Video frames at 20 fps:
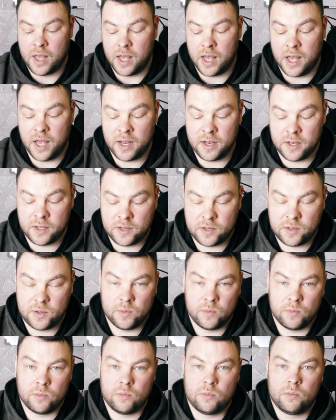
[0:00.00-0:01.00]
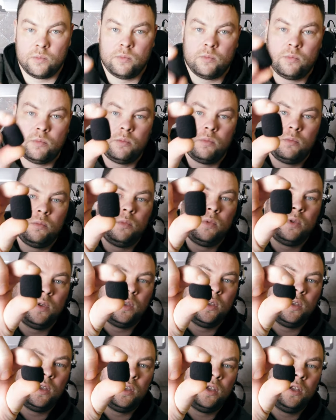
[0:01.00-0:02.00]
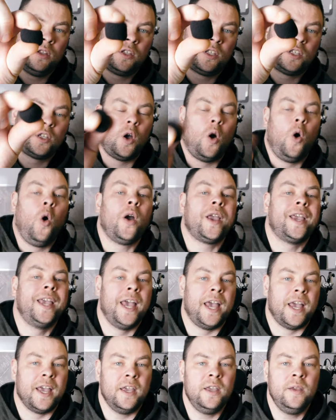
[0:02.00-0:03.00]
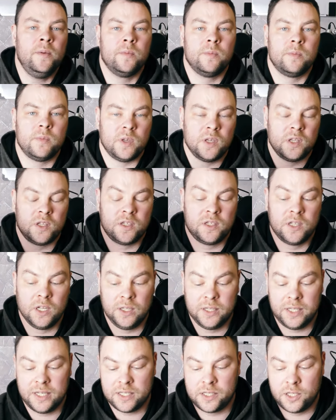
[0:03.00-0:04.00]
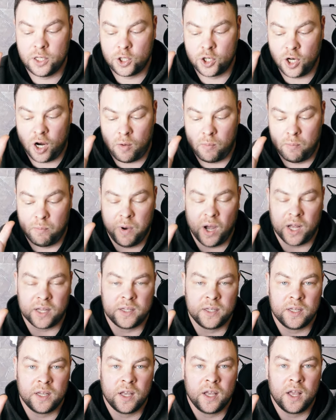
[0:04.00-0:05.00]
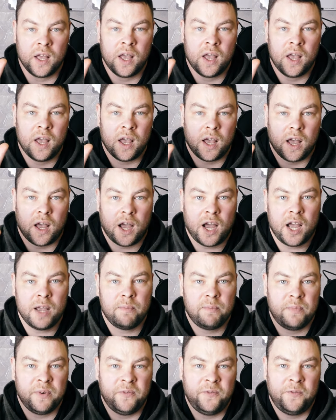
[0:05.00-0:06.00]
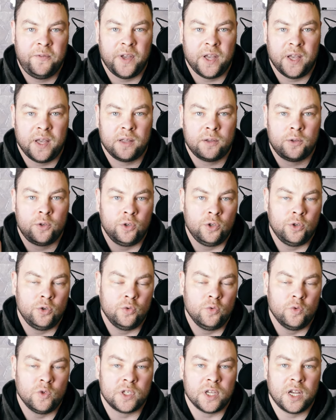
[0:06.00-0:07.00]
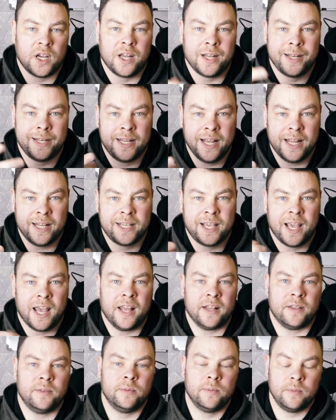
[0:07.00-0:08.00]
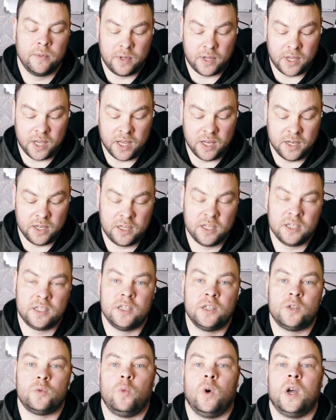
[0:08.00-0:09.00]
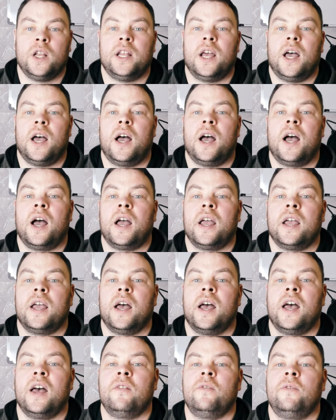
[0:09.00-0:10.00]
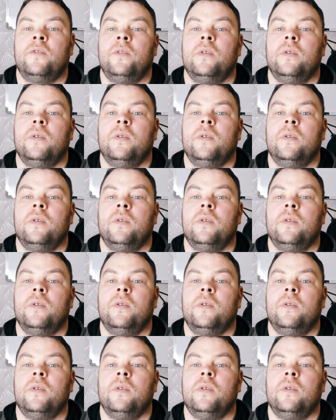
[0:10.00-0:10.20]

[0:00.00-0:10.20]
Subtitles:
And it's okay, it still does the job, but I prefer to use a dead cat. And this is what I have